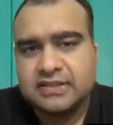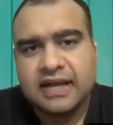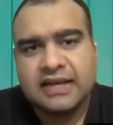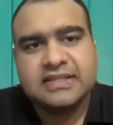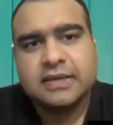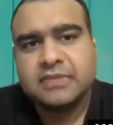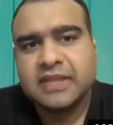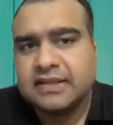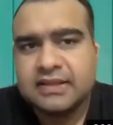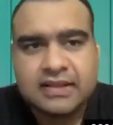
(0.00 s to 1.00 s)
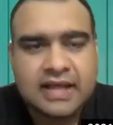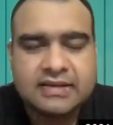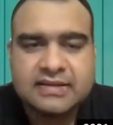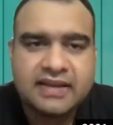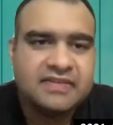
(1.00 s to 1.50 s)
That is something that
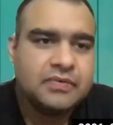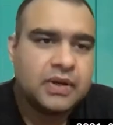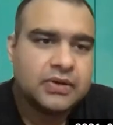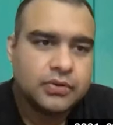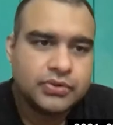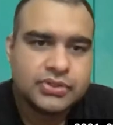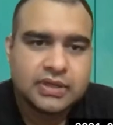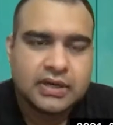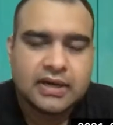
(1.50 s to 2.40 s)
everyone knows.